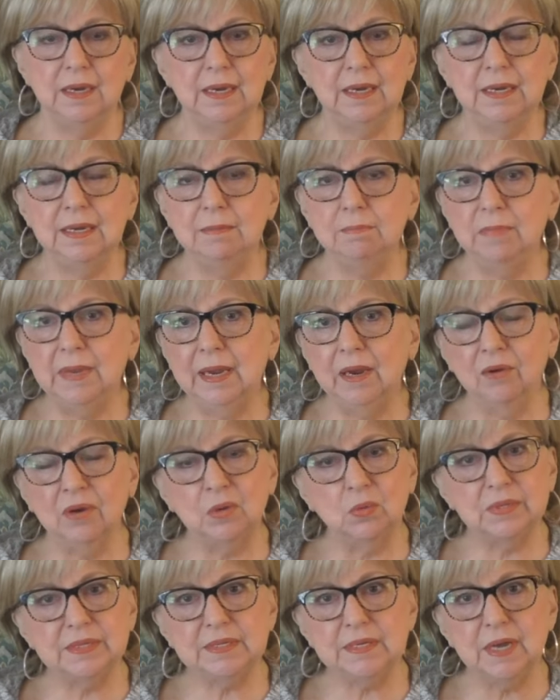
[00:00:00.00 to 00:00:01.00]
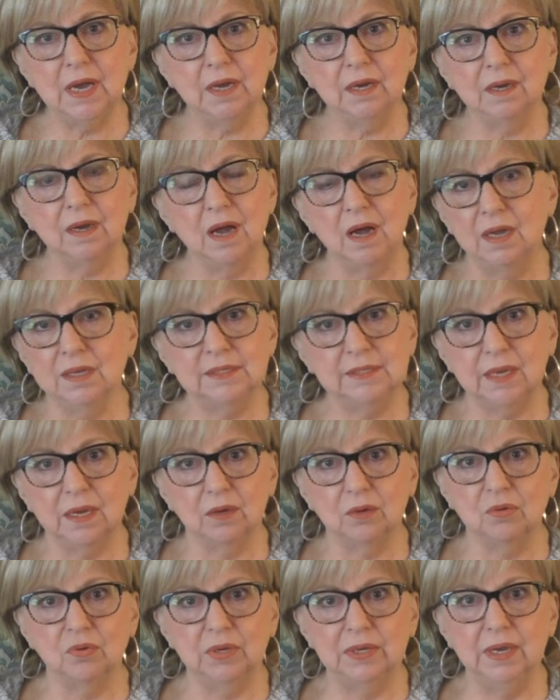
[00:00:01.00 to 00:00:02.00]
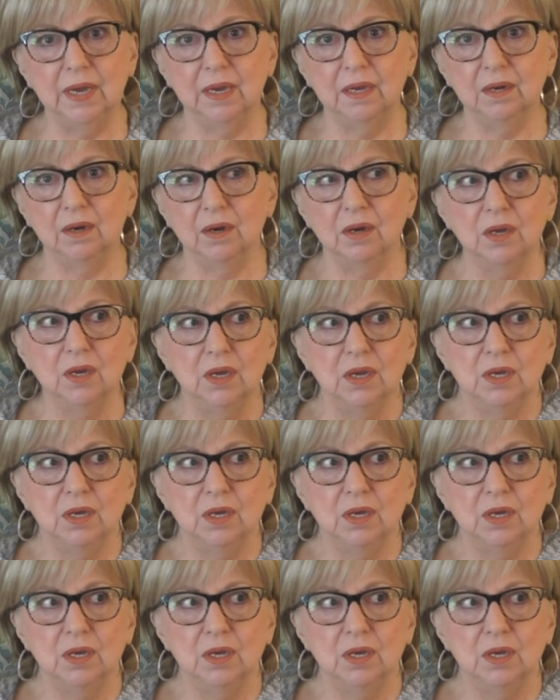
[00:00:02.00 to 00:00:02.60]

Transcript: Mary was not a content creator.